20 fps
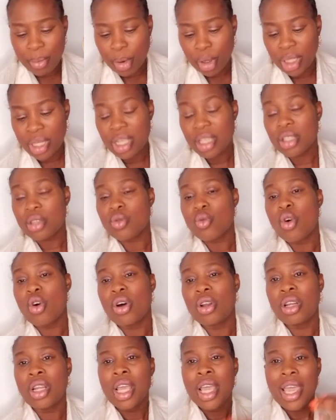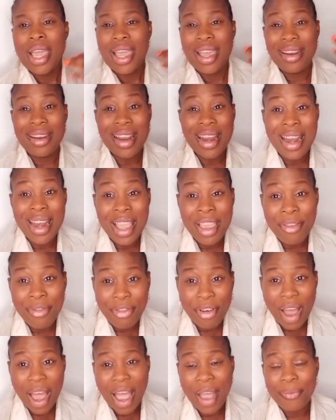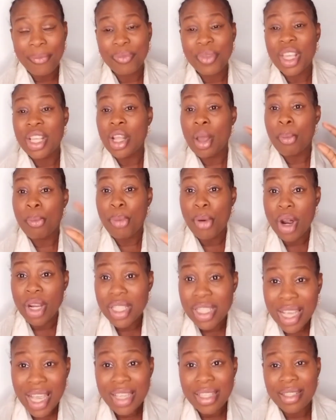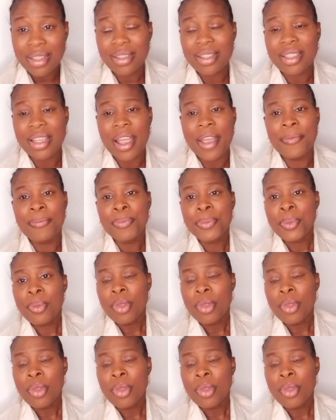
But this one in the liver, in the butter system,